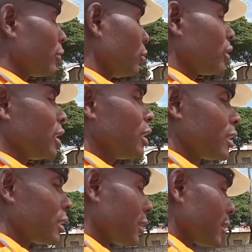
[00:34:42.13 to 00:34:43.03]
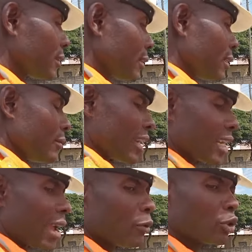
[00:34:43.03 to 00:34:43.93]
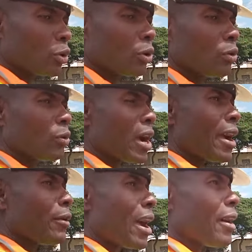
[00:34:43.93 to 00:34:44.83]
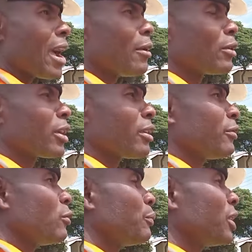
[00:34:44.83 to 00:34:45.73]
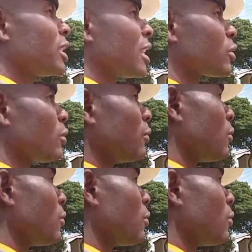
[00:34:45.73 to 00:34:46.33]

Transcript: used it. All right. But I will show you, I will give you pictures of